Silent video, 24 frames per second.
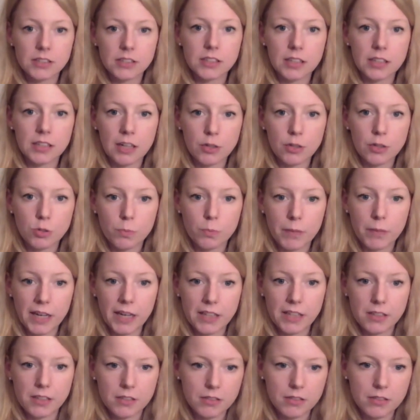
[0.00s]
allowed to
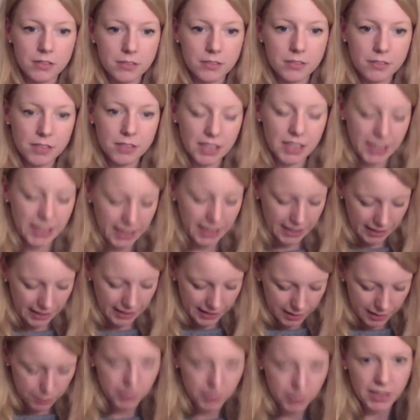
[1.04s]
bite. He can
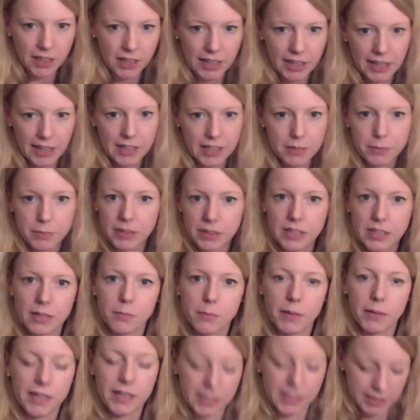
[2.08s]
lick my hand, but not
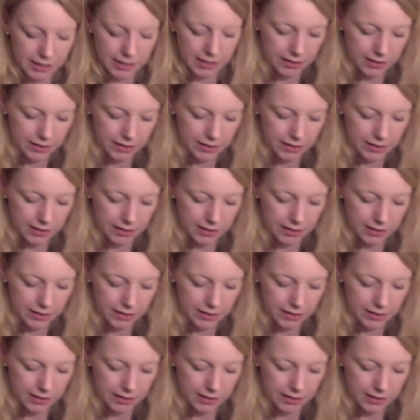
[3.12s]
biting.